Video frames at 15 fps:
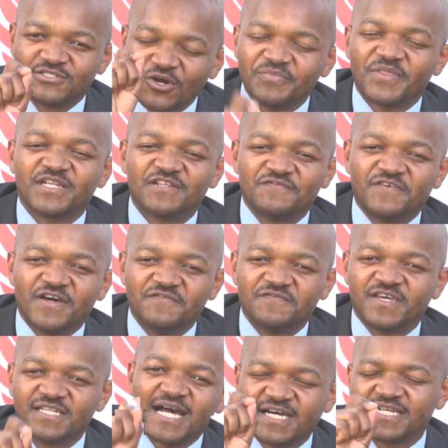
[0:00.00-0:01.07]
top 35
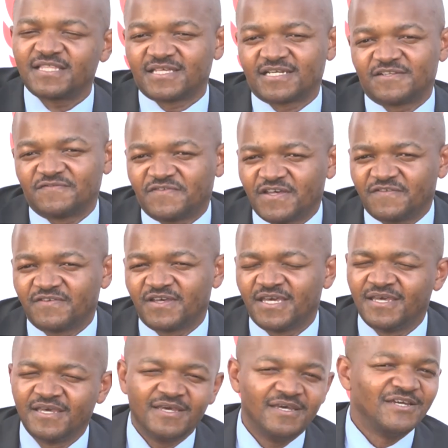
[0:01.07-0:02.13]
and under
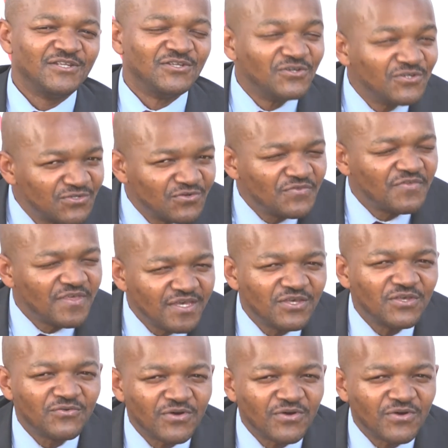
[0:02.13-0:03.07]
35. Don't you think you